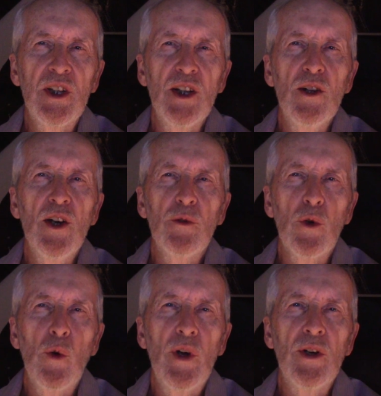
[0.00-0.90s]
cannot,
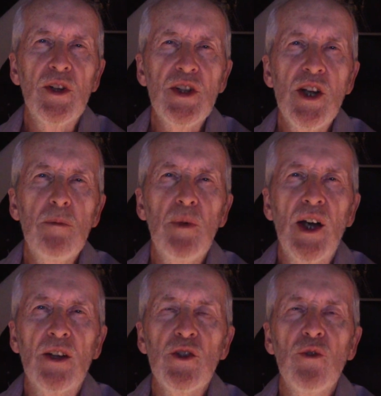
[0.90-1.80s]
requiring a
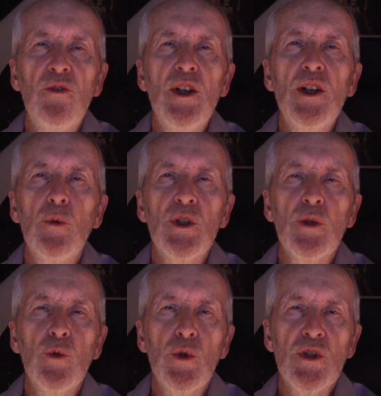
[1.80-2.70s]
setback, so find out what
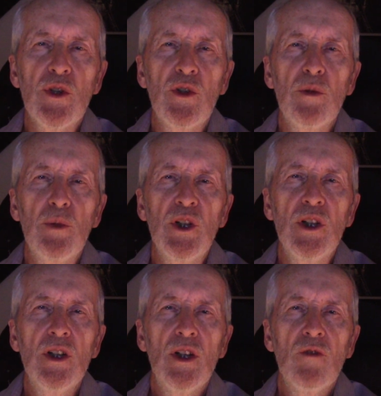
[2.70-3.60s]
the rules are going to
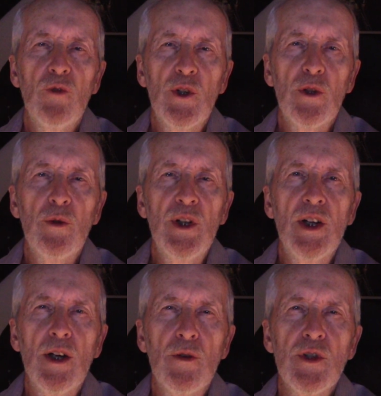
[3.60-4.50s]
be for your
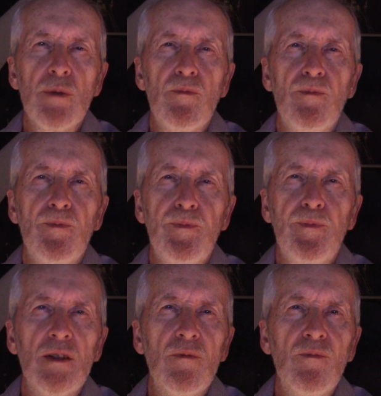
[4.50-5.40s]
greenhouse.
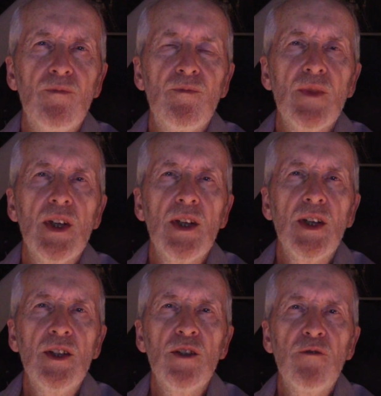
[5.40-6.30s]

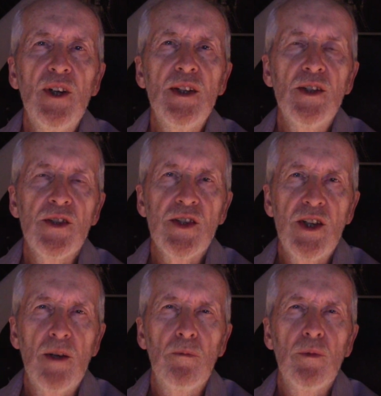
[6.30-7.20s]
In the final
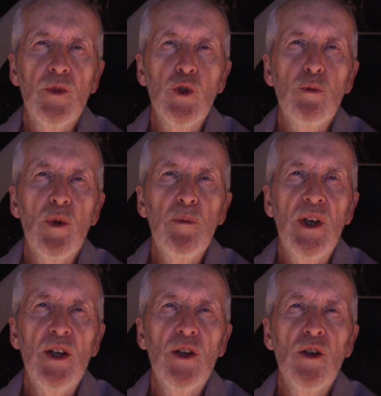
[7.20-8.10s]
step, you
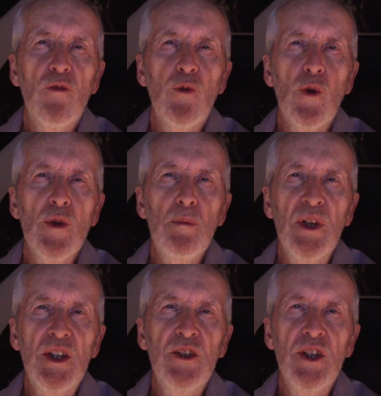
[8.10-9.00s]
prepare for the
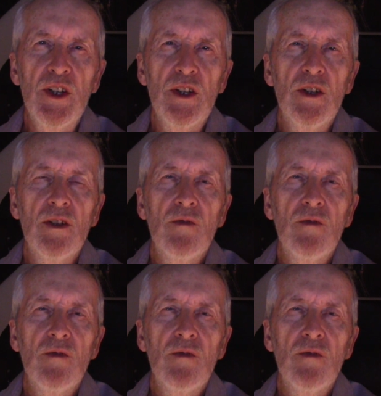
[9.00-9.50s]
big dig.